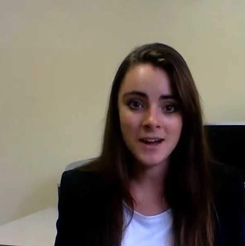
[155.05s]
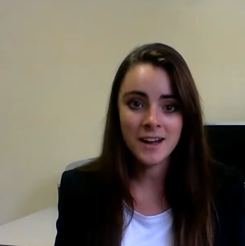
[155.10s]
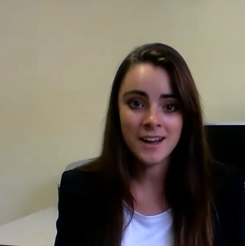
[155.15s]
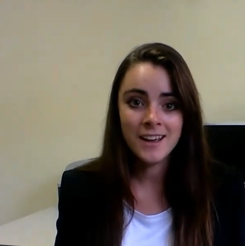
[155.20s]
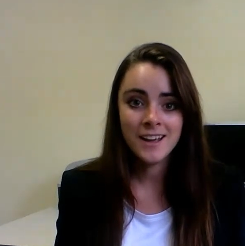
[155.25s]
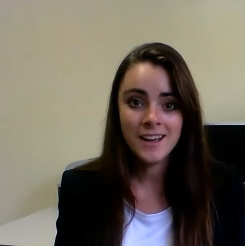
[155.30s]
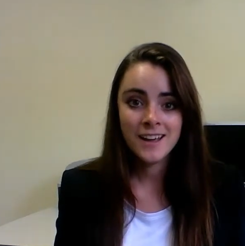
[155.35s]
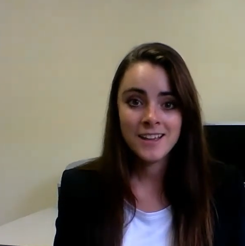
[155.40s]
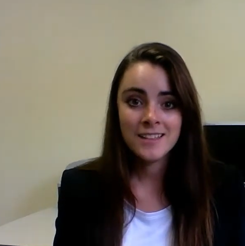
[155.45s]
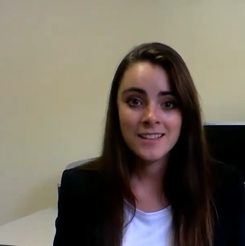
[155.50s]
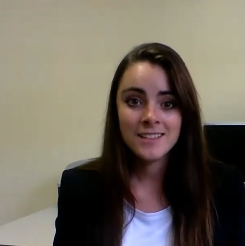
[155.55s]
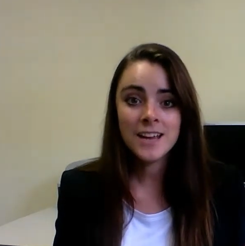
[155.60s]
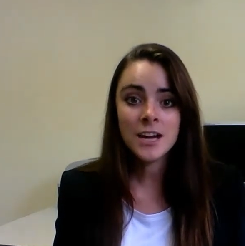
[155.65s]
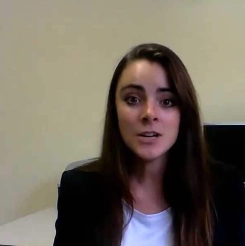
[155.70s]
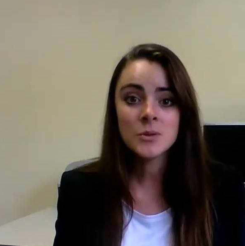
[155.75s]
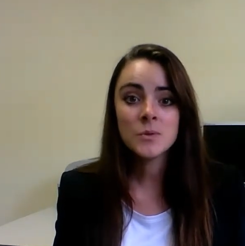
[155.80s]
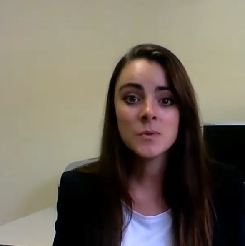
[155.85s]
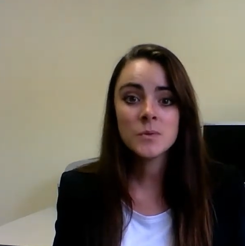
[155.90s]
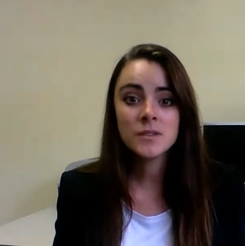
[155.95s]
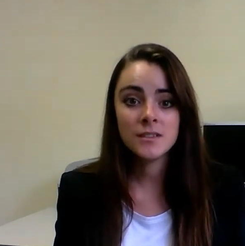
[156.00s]
but the
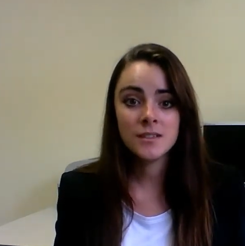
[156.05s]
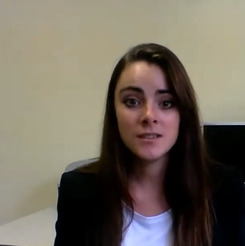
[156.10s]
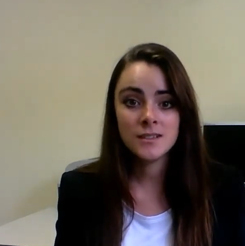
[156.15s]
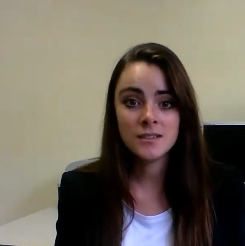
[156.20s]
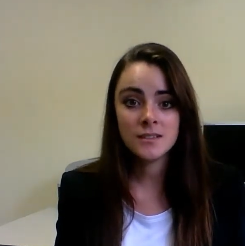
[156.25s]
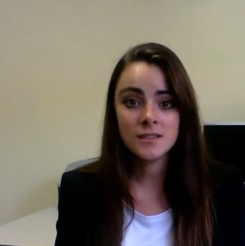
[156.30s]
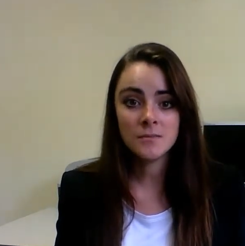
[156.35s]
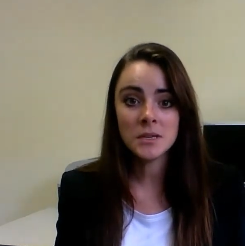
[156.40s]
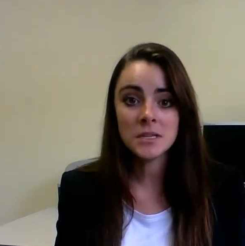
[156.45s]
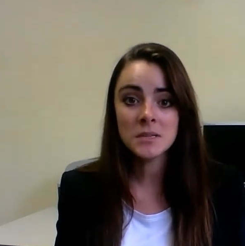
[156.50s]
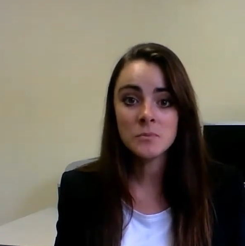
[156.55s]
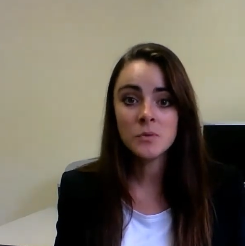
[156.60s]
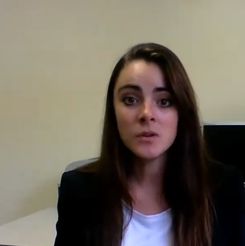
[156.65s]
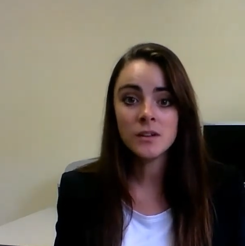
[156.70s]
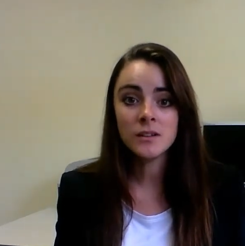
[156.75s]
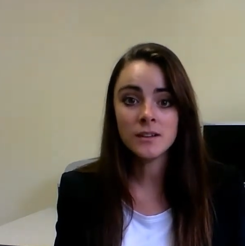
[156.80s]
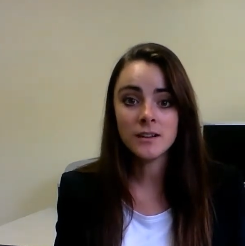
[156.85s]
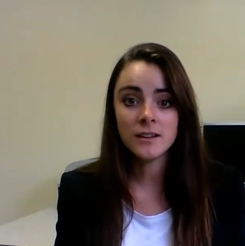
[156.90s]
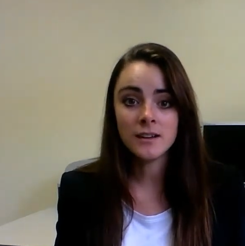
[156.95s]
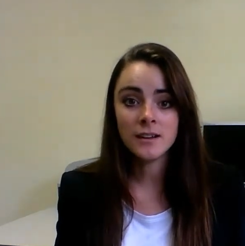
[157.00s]
actual system is
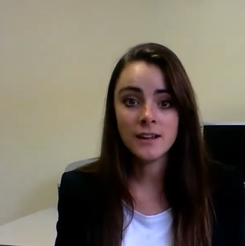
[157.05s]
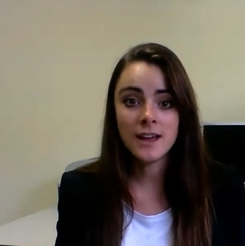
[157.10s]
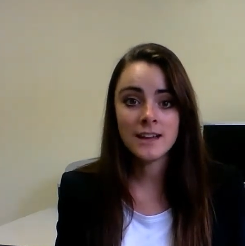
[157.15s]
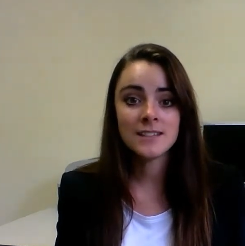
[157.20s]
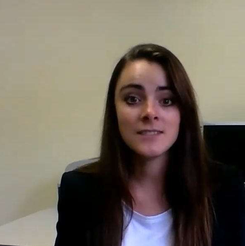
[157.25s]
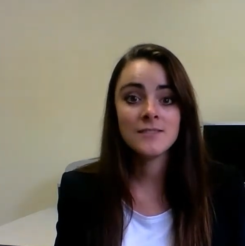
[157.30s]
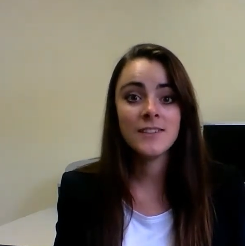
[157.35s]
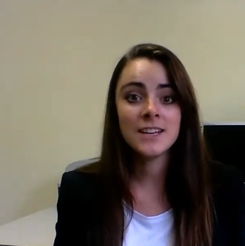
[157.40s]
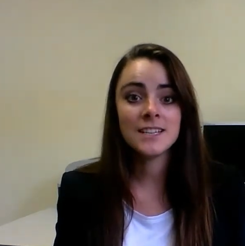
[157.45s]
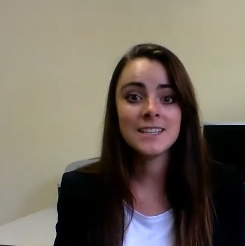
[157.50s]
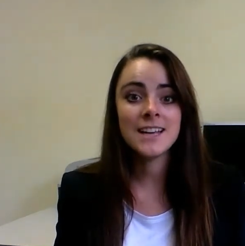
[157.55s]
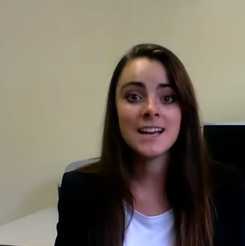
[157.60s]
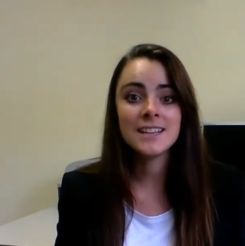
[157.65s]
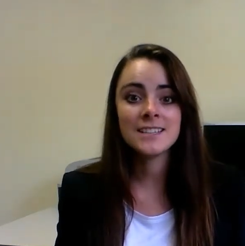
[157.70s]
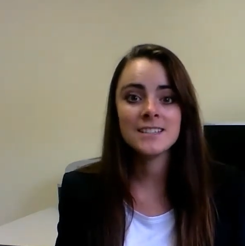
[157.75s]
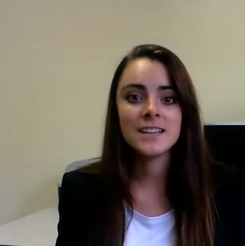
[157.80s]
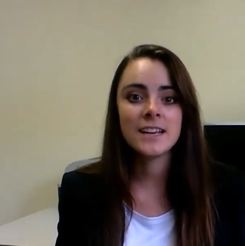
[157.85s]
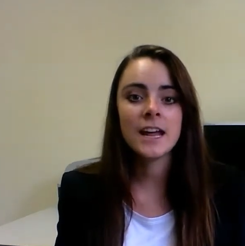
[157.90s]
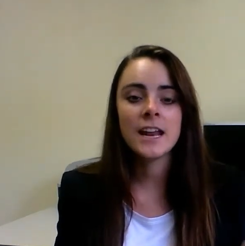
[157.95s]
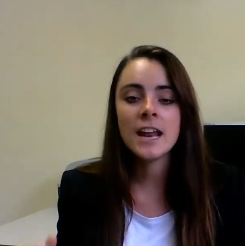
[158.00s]
brilliant and it's
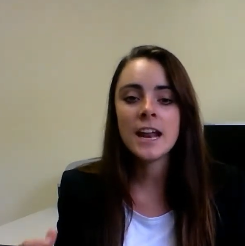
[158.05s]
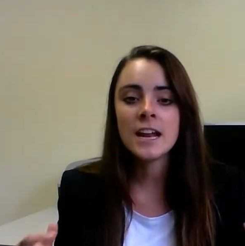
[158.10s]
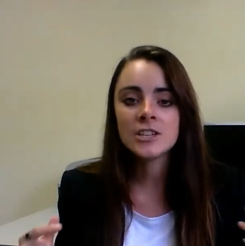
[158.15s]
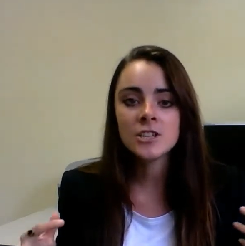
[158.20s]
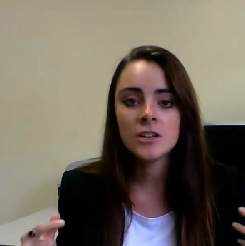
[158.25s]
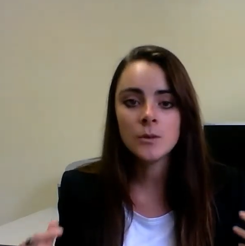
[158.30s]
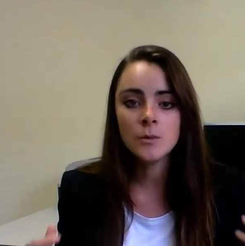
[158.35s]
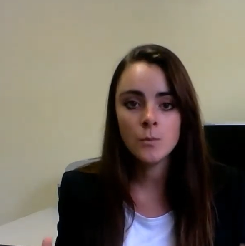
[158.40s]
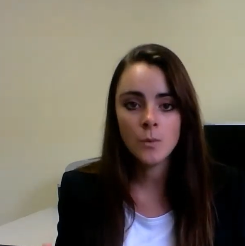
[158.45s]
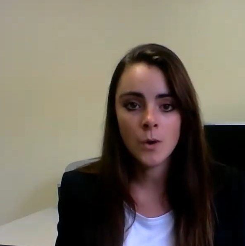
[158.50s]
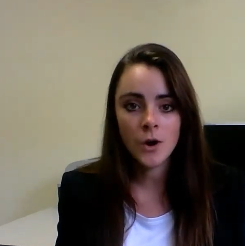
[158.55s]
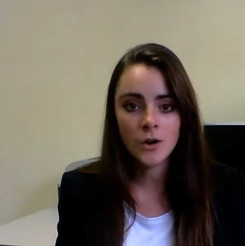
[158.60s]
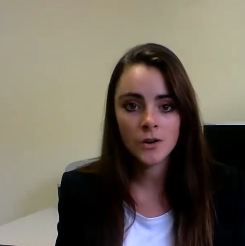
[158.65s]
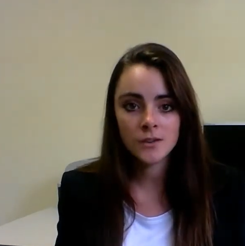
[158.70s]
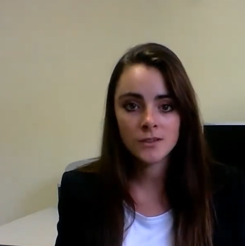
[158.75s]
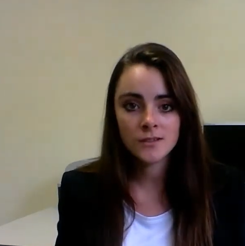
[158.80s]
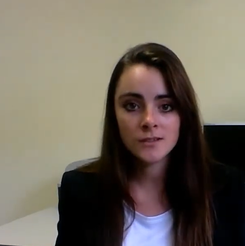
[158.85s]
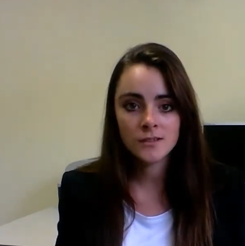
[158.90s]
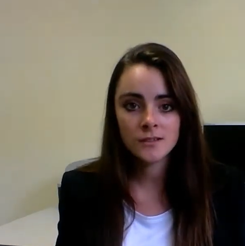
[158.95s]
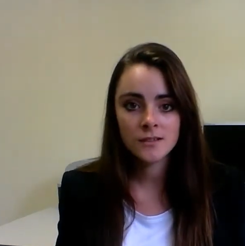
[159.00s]
fantastic and actually works.
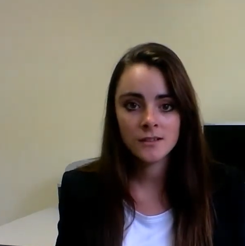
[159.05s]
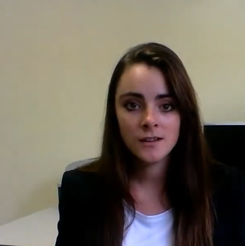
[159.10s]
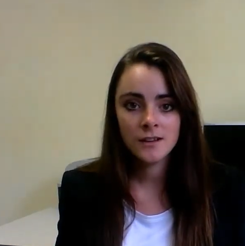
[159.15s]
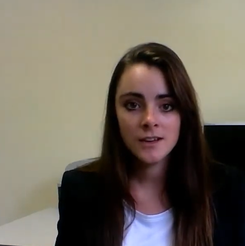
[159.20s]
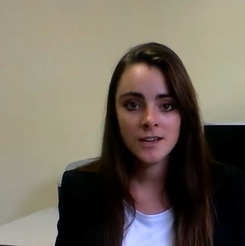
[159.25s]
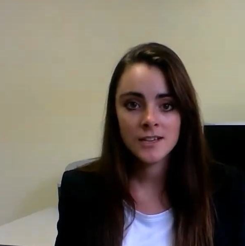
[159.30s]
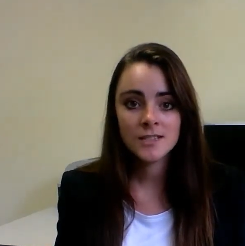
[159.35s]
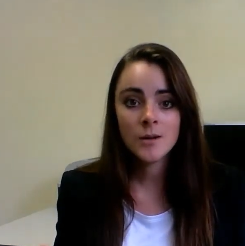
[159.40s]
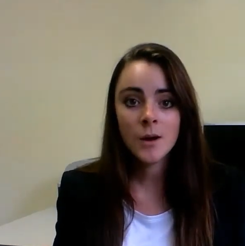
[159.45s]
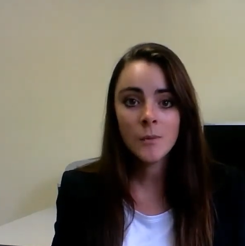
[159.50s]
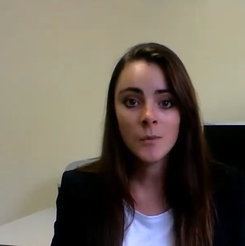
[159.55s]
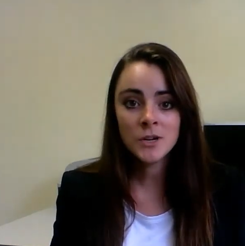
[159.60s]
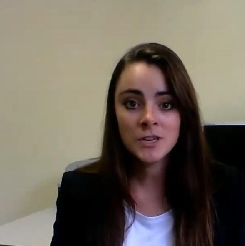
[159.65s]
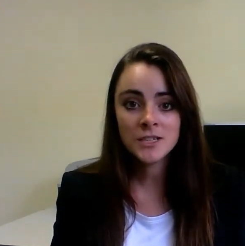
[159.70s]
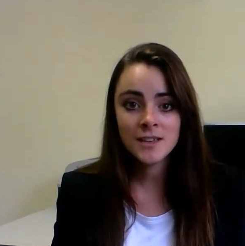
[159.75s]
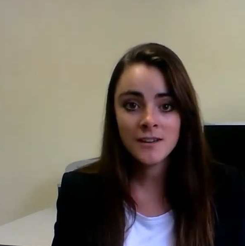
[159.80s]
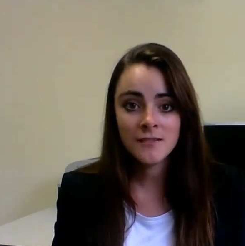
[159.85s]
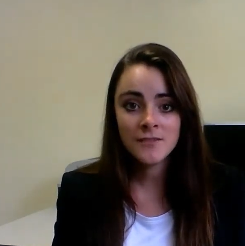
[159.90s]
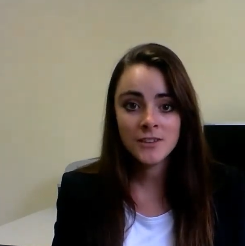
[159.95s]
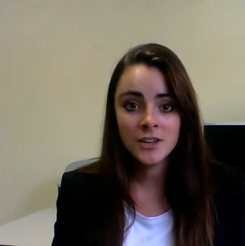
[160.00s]
So I
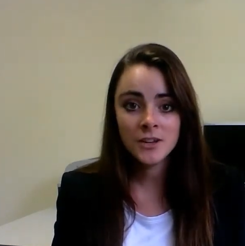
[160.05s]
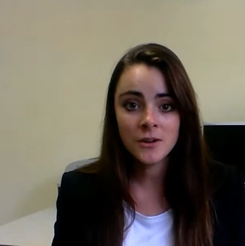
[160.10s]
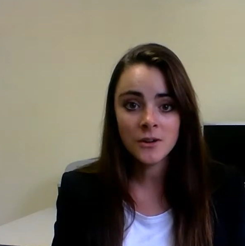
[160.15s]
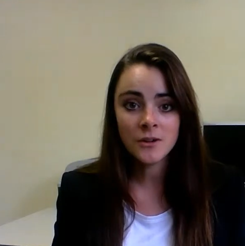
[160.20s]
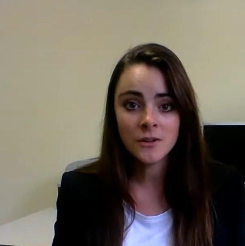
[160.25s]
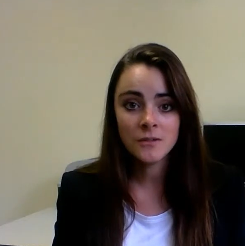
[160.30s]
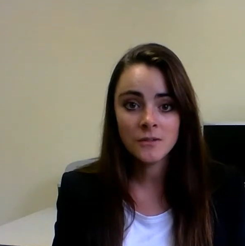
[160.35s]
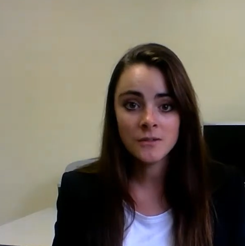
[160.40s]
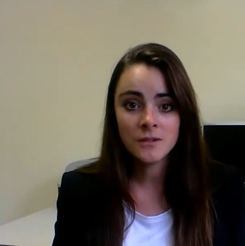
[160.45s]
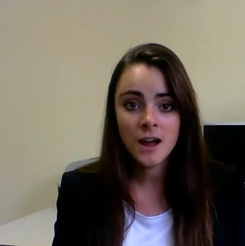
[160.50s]
watched that video,